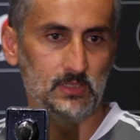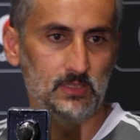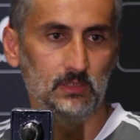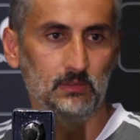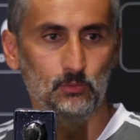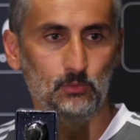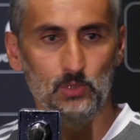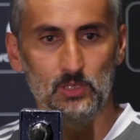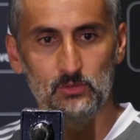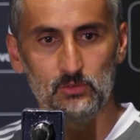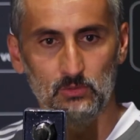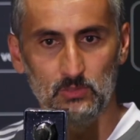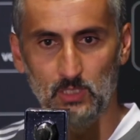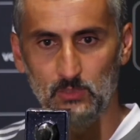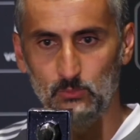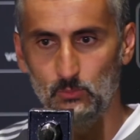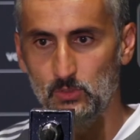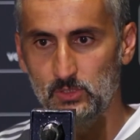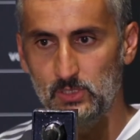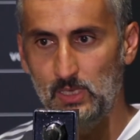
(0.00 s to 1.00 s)
situation
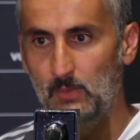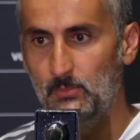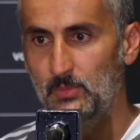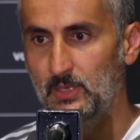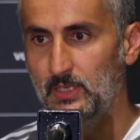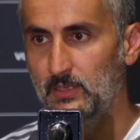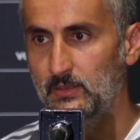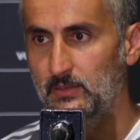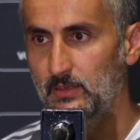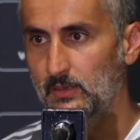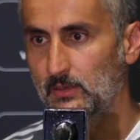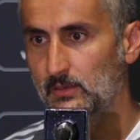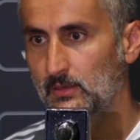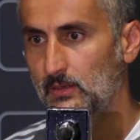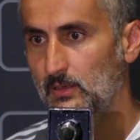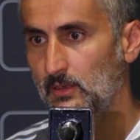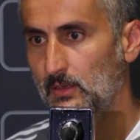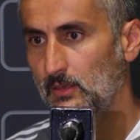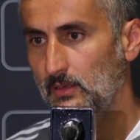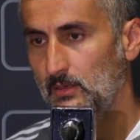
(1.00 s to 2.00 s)
that was happening there
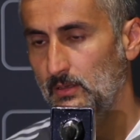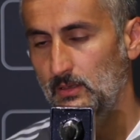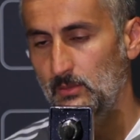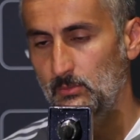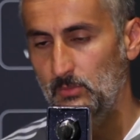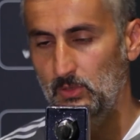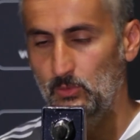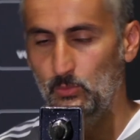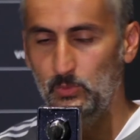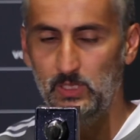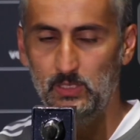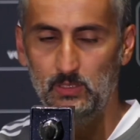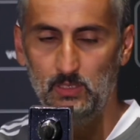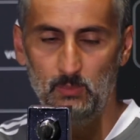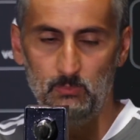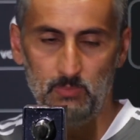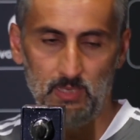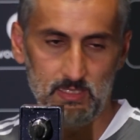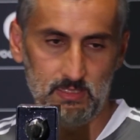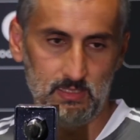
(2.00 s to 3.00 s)
in between
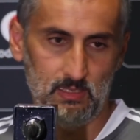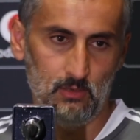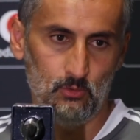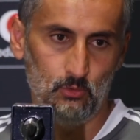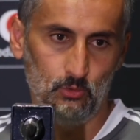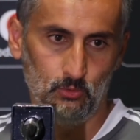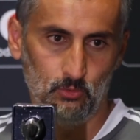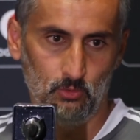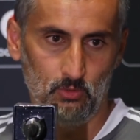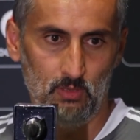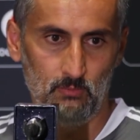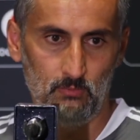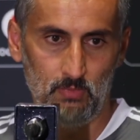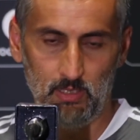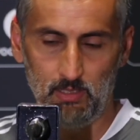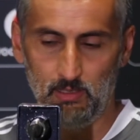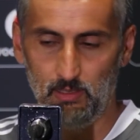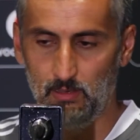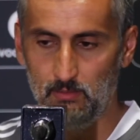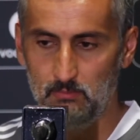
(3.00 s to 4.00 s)
Le Pas, Joto, and
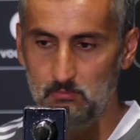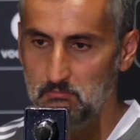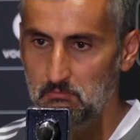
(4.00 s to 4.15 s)
Maela.